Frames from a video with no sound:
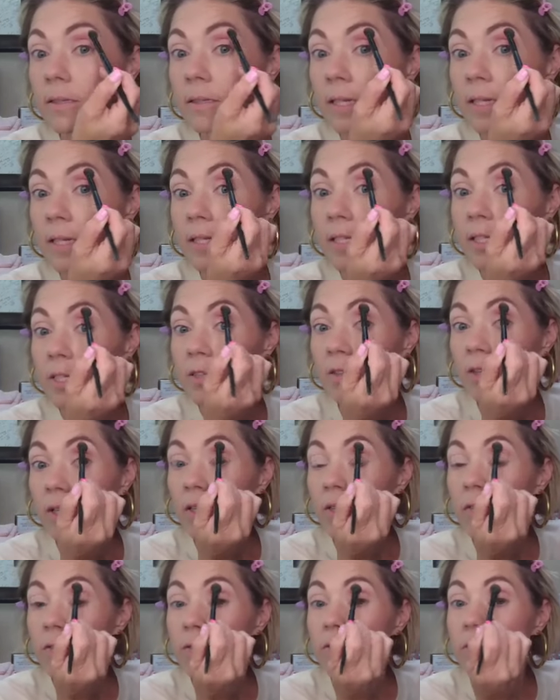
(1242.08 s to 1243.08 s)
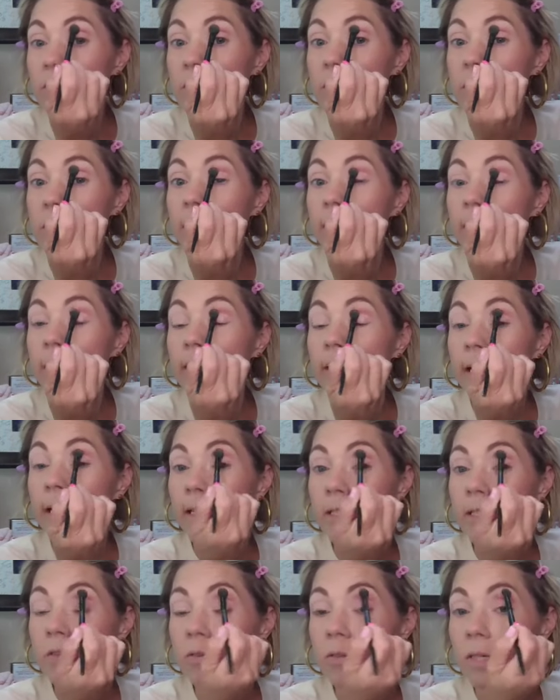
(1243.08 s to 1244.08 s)
Dusty Rose and
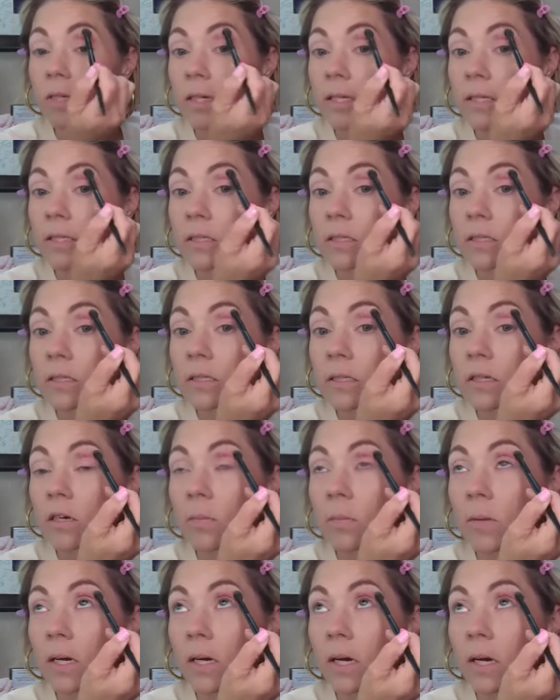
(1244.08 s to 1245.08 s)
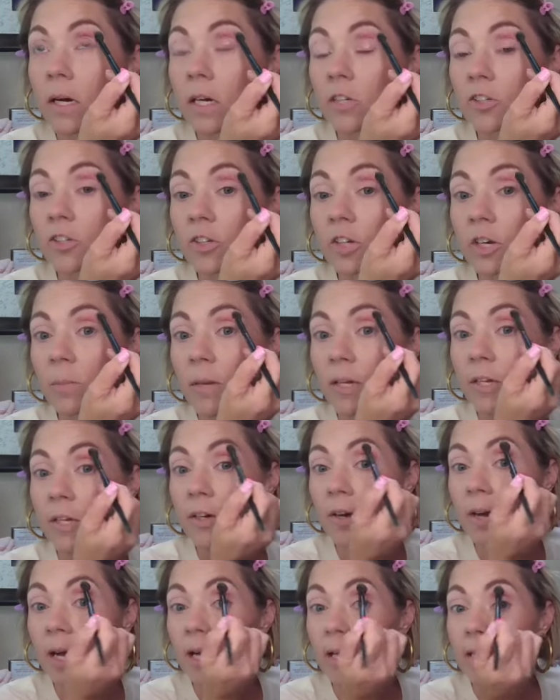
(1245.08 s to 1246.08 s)
Hazelnut, oh gosh, they're going to
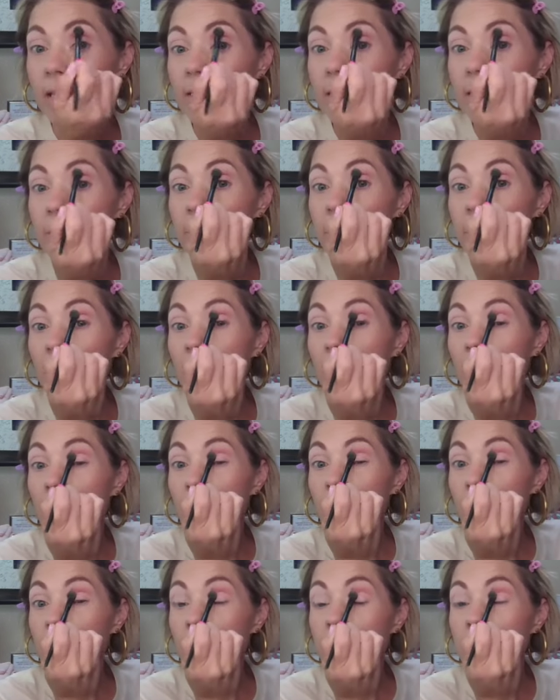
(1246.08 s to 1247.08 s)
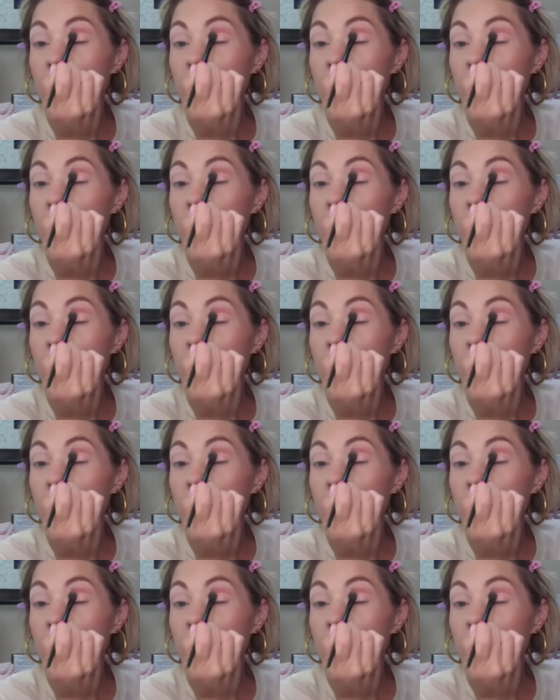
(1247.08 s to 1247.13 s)
make your eyes pop.